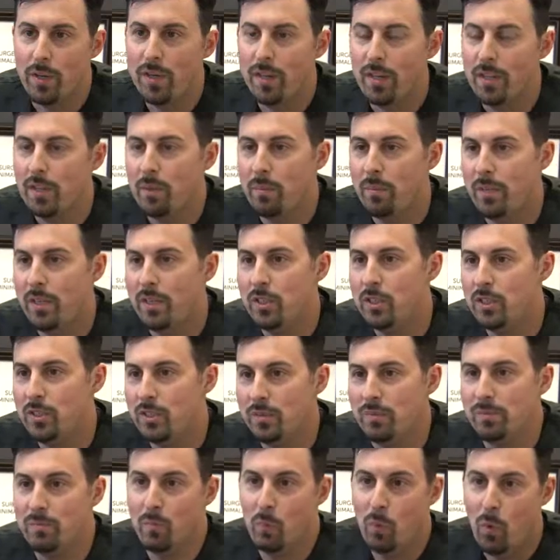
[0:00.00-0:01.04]
cut the patient
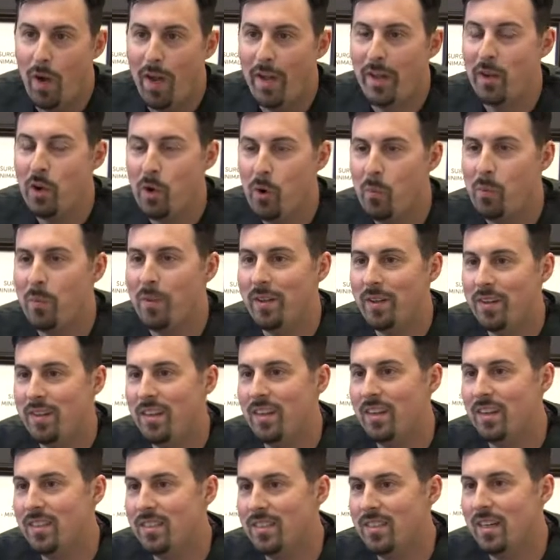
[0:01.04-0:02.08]
wide open.
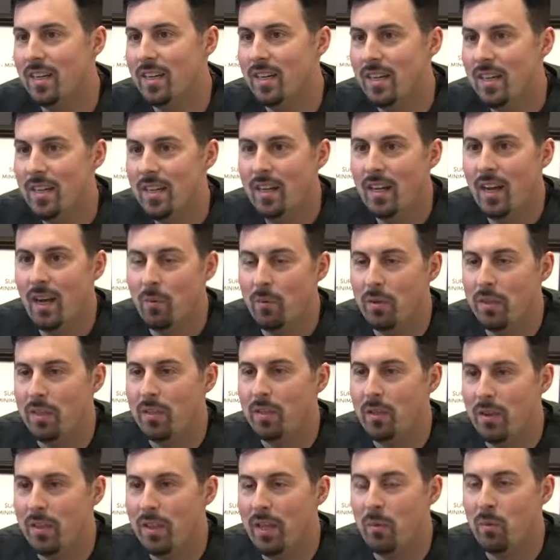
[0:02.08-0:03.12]
And I really
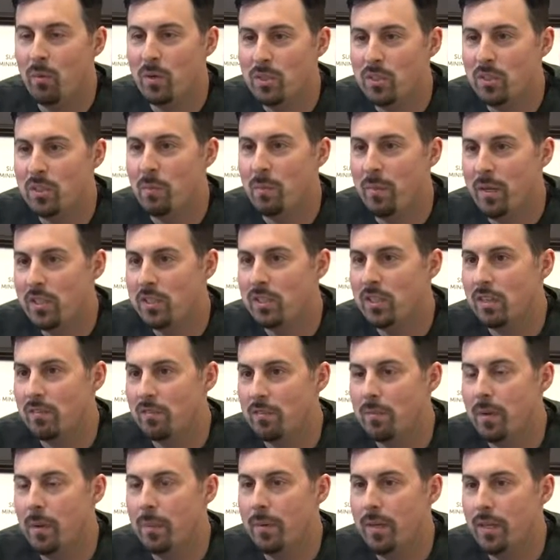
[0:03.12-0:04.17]
thought that wasn't the best thing for
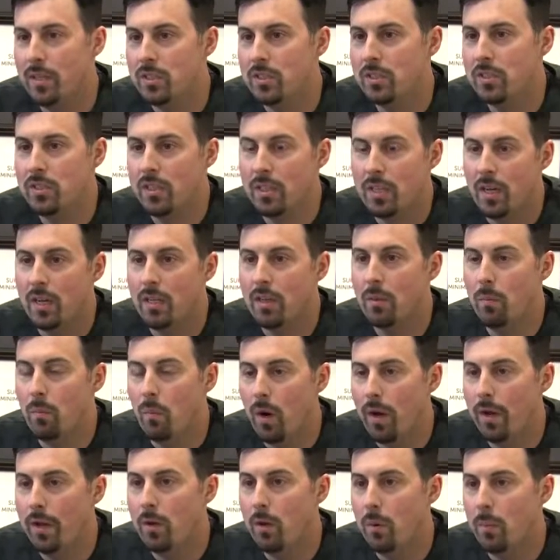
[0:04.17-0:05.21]
my patients, to cut them
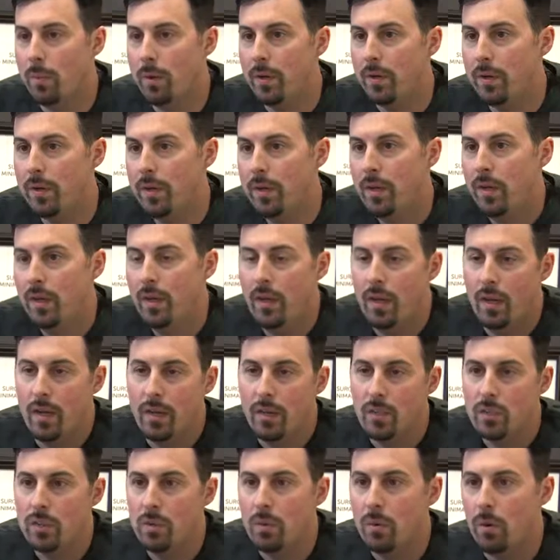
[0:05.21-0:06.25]
wide open.
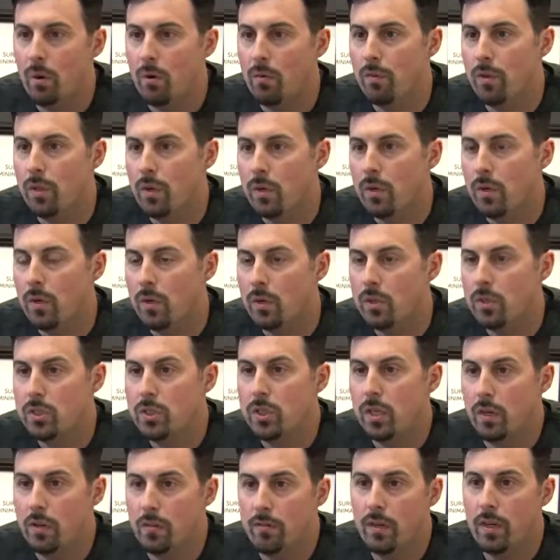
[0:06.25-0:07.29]
So over the course
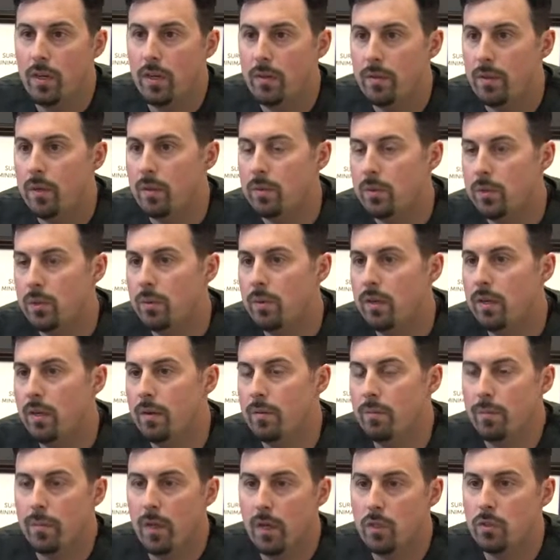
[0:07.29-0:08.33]
of doing
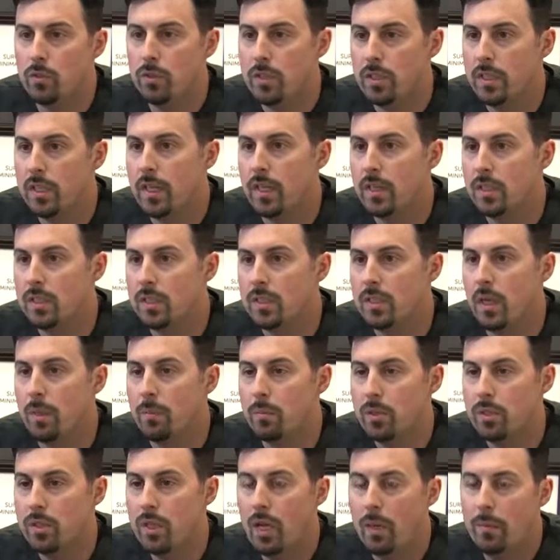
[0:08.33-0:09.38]
hundreds of cases
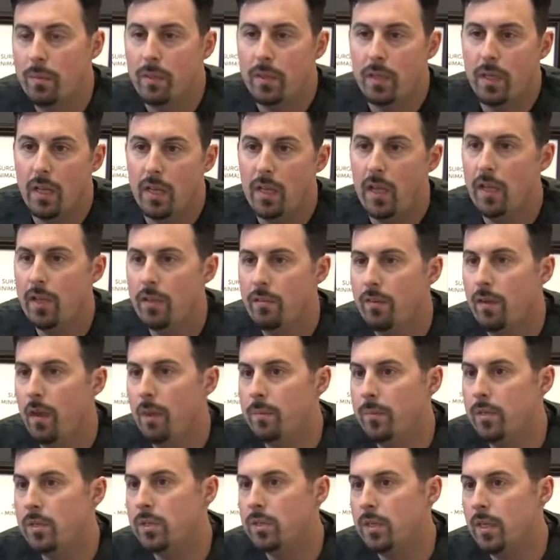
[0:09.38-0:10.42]
laparoscopically, I
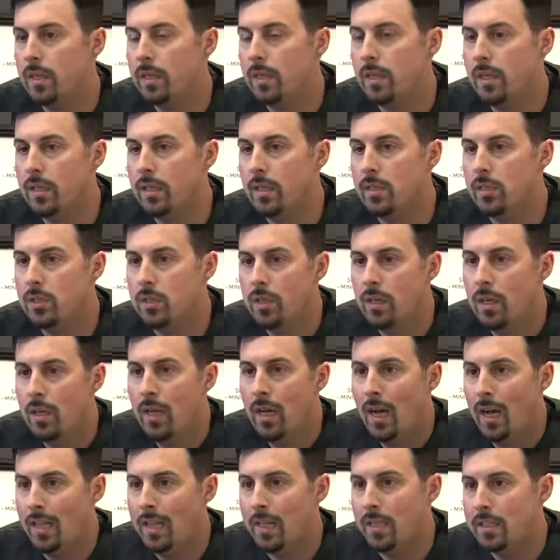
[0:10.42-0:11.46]
developed this technique that's
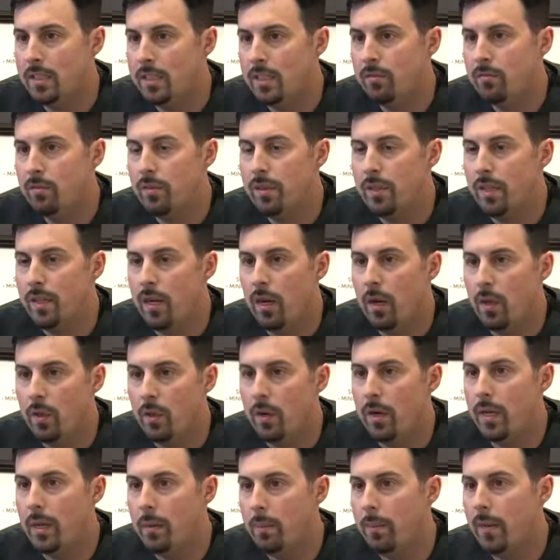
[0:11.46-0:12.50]
a little different than other
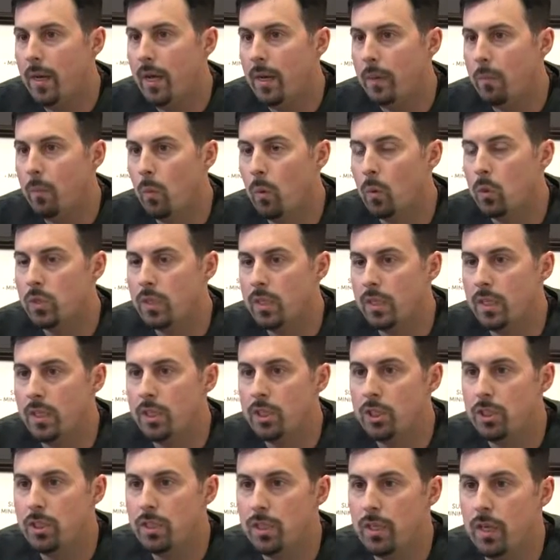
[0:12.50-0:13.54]
in-bag
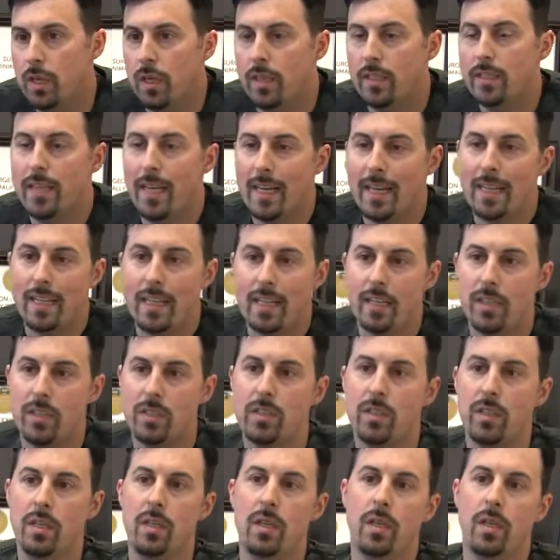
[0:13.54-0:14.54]
morcellation techniques.